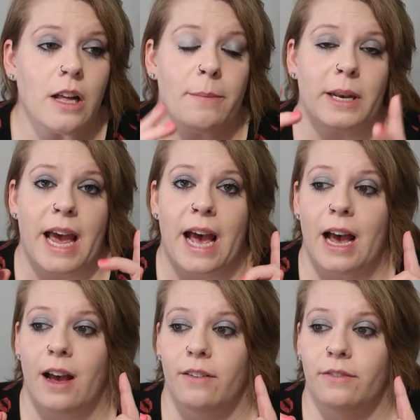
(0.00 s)
I'm gonna
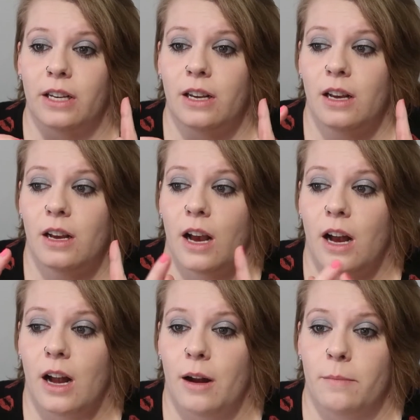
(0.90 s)
have
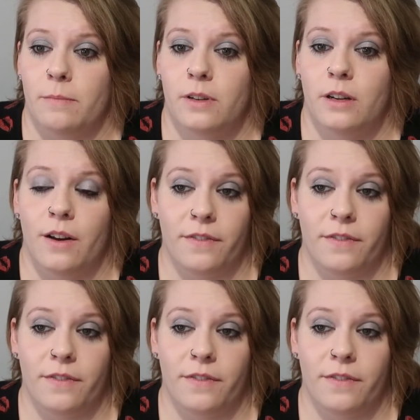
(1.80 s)
a